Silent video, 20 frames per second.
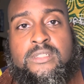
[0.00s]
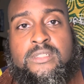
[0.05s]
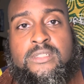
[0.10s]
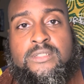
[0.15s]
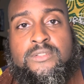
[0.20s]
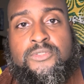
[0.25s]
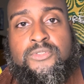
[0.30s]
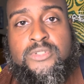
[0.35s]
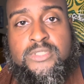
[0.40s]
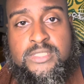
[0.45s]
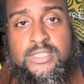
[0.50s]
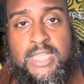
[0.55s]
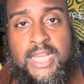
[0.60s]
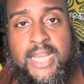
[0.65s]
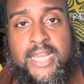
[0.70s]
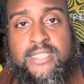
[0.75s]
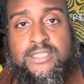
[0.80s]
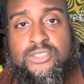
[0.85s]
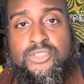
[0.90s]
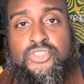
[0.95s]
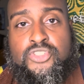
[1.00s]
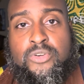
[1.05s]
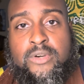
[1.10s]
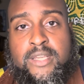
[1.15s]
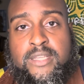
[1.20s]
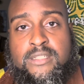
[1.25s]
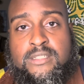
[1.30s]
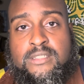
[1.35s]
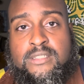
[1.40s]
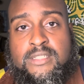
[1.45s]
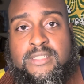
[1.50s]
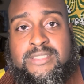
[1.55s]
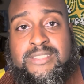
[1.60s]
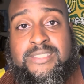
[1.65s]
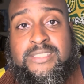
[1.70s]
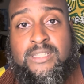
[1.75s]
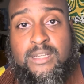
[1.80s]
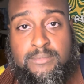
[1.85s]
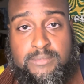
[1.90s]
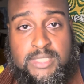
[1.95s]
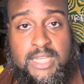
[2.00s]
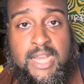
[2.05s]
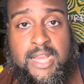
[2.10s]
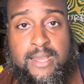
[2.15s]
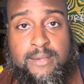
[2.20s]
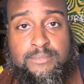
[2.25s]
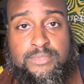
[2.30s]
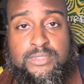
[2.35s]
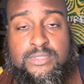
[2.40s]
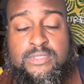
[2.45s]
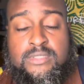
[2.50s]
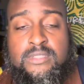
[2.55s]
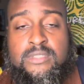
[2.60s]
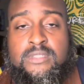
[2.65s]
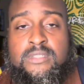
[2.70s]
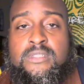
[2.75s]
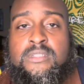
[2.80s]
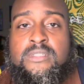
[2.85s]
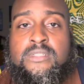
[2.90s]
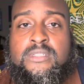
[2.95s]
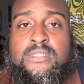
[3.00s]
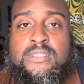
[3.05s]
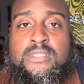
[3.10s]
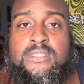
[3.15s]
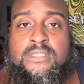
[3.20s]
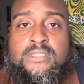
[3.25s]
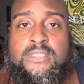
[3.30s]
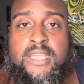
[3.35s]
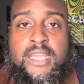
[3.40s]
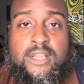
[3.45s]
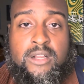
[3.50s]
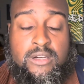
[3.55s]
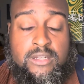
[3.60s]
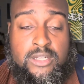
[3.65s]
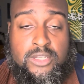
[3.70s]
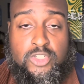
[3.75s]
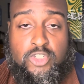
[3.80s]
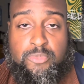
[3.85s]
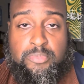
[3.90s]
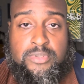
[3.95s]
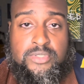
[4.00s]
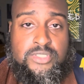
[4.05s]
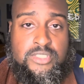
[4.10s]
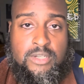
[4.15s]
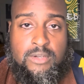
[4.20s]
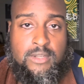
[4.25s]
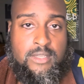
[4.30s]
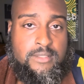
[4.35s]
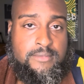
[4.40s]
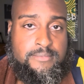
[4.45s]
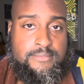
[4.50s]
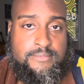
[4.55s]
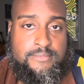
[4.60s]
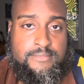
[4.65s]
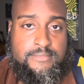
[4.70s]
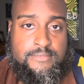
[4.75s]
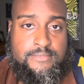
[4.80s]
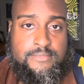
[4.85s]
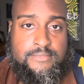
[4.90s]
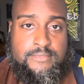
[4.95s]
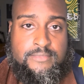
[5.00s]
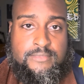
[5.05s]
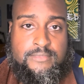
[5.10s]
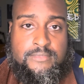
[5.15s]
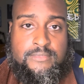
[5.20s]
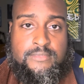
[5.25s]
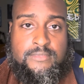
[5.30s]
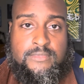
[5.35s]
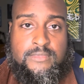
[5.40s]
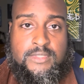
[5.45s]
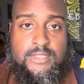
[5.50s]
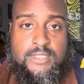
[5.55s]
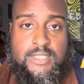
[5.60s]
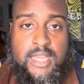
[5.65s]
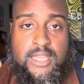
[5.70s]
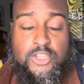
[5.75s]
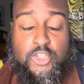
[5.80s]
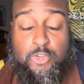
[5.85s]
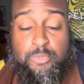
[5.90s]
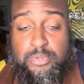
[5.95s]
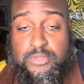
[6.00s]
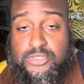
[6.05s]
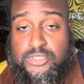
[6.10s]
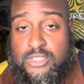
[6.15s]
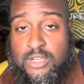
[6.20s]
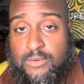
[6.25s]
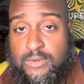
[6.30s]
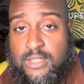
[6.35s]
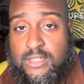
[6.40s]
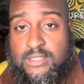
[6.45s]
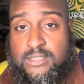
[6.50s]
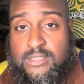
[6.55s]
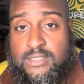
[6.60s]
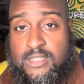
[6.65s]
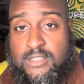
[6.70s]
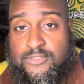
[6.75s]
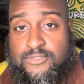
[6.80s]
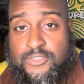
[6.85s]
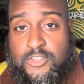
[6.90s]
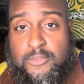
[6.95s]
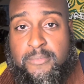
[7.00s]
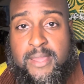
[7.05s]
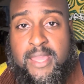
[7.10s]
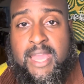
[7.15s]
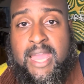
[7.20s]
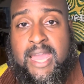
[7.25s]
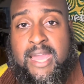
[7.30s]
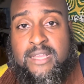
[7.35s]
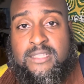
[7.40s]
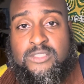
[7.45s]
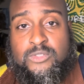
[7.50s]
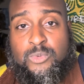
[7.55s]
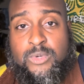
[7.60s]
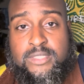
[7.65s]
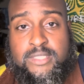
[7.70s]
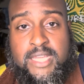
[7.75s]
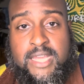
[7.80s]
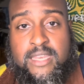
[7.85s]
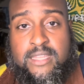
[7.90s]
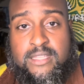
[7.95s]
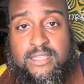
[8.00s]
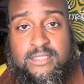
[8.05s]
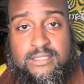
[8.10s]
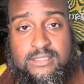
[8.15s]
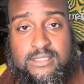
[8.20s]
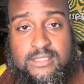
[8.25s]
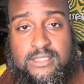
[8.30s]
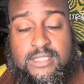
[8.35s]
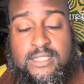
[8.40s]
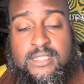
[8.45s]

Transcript: who decide to join, sometimes take on a new persona. That new persona, if you may ask what that is